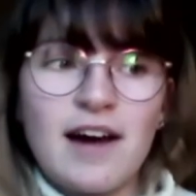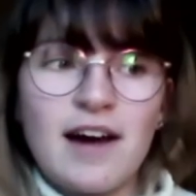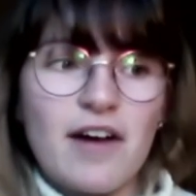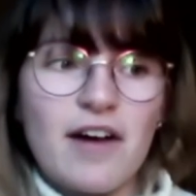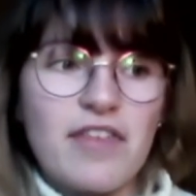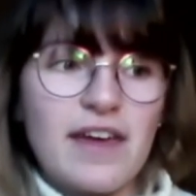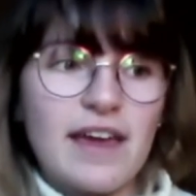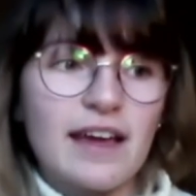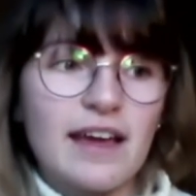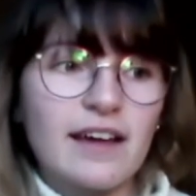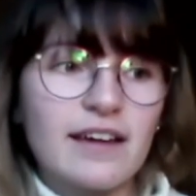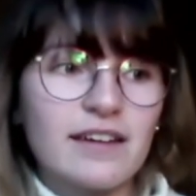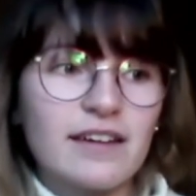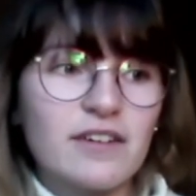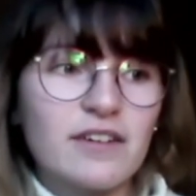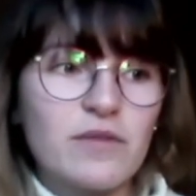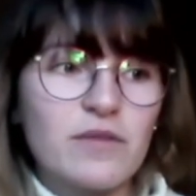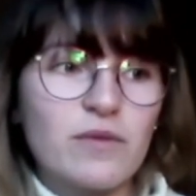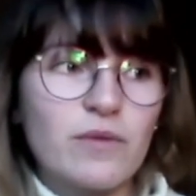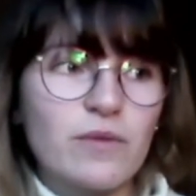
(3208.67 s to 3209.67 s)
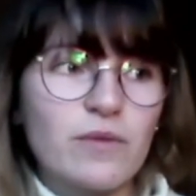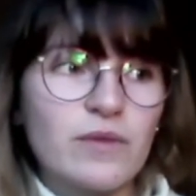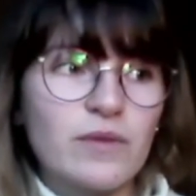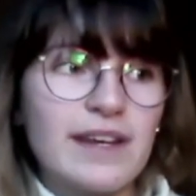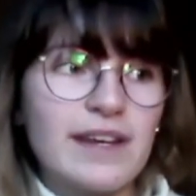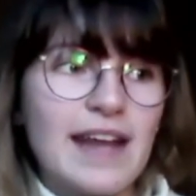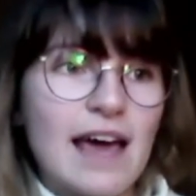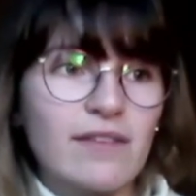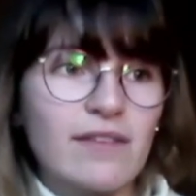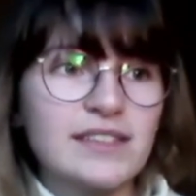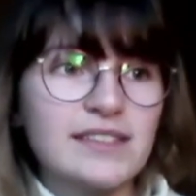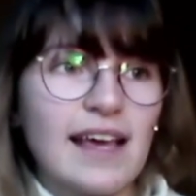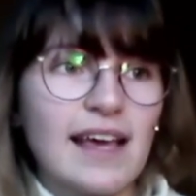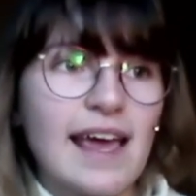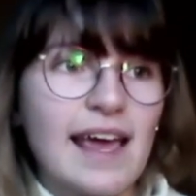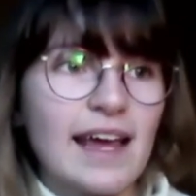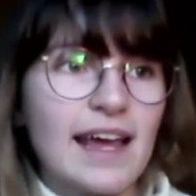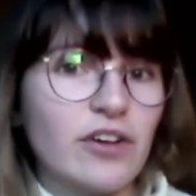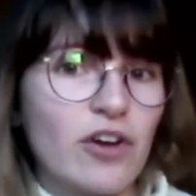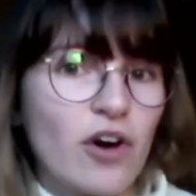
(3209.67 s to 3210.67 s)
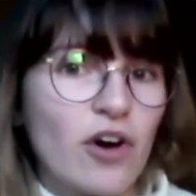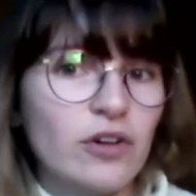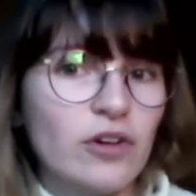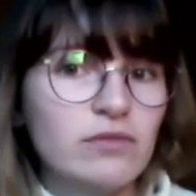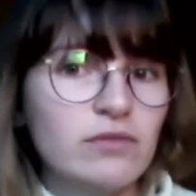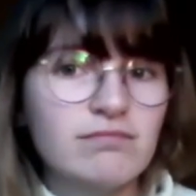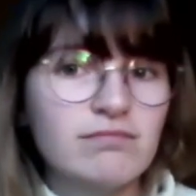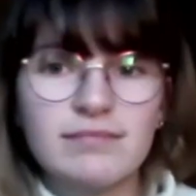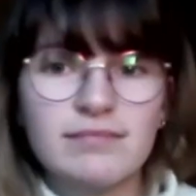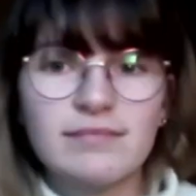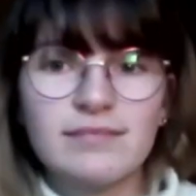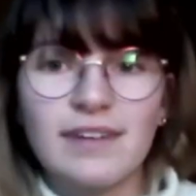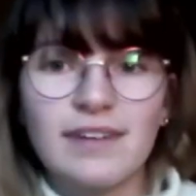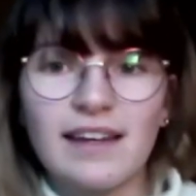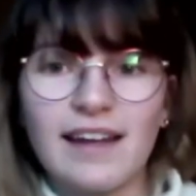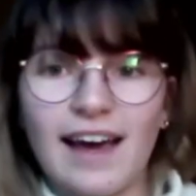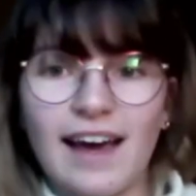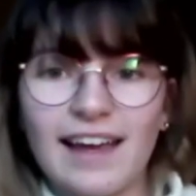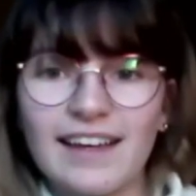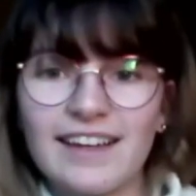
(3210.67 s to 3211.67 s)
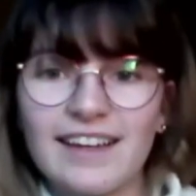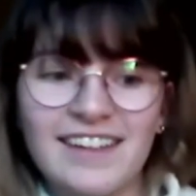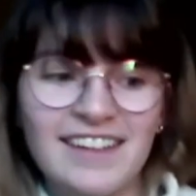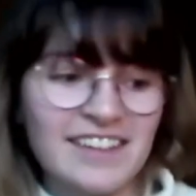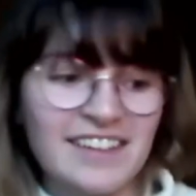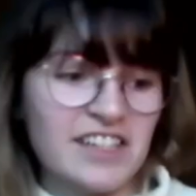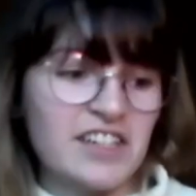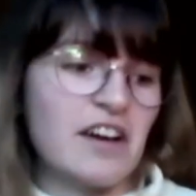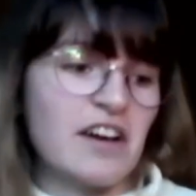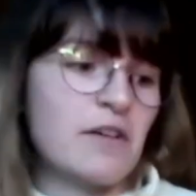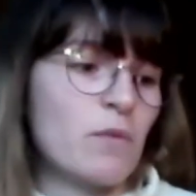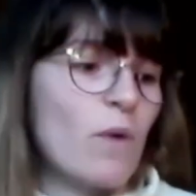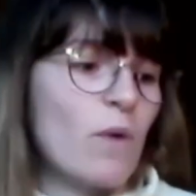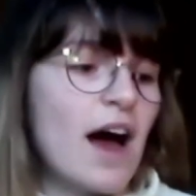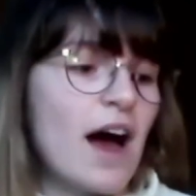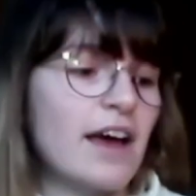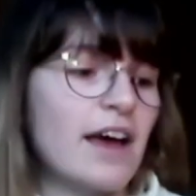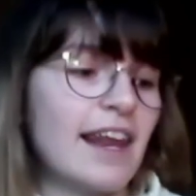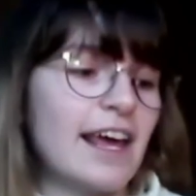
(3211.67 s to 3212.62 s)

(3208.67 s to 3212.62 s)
I think never saying no, like why?